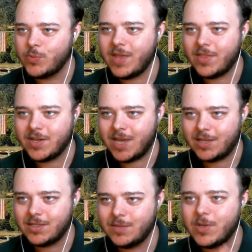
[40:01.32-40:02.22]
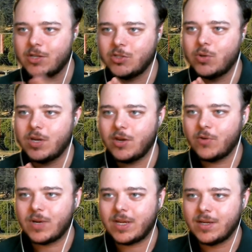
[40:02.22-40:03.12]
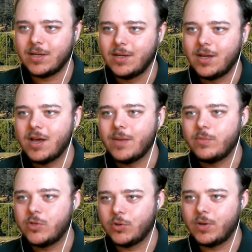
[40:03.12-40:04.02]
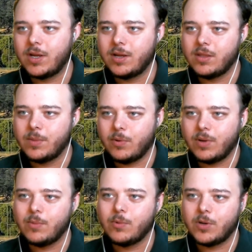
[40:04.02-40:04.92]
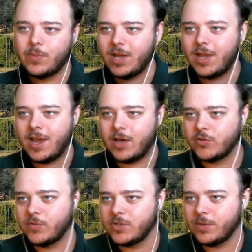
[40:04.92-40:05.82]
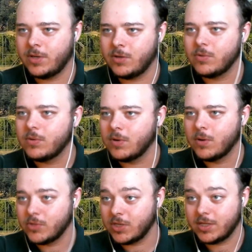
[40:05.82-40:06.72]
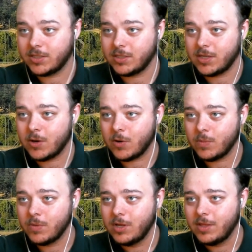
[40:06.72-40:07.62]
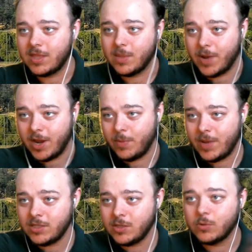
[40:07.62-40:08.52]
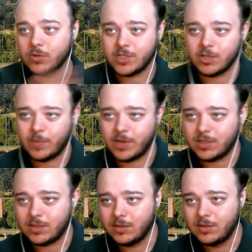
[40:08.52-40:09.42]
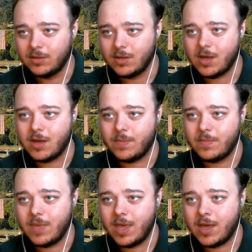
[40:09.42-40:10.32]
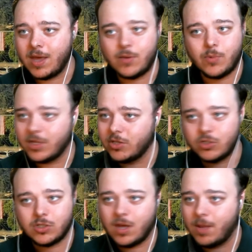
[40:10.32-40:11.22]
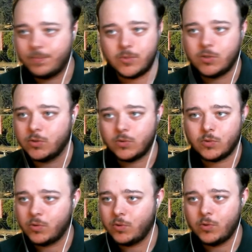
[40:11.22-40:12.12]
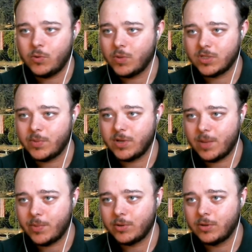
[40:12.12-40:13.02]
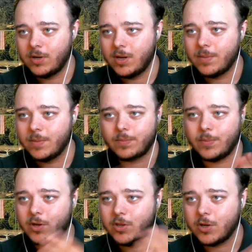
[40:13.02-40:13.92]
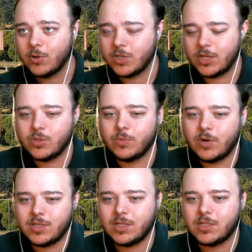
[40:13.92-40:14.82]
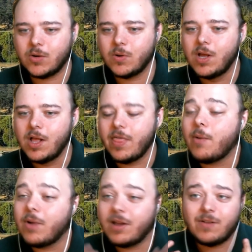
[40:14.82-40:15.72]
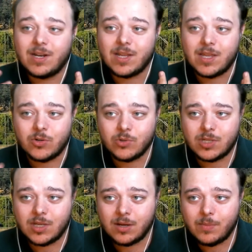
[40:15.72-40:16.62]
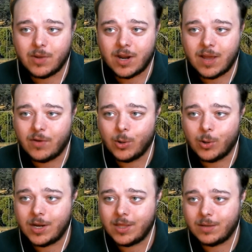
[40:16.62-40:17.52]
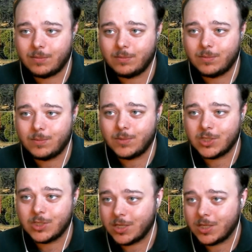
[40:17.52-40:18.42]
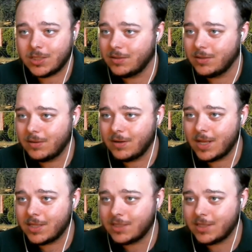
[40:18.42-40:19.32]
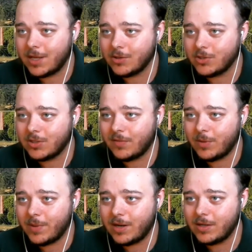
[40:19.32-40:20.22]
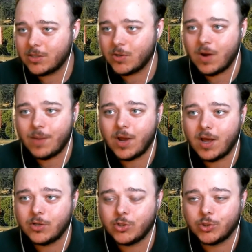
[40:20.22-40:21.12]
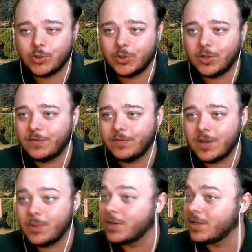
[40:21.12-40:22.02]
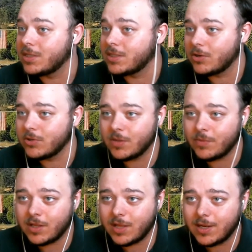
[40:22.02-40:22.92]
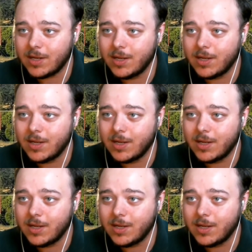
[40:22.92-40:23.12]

paying that tax, because you can agree during the point where you're buying a house from somebody who owns an existing home that the buyer pays it or the seller pays it. And it really is just up to who wants to bear that burden, part of the negotiation process. So that one I find interesting, but I haven't heard anything discussed at the city council level about it. So I'm not sure if they would consider something like it.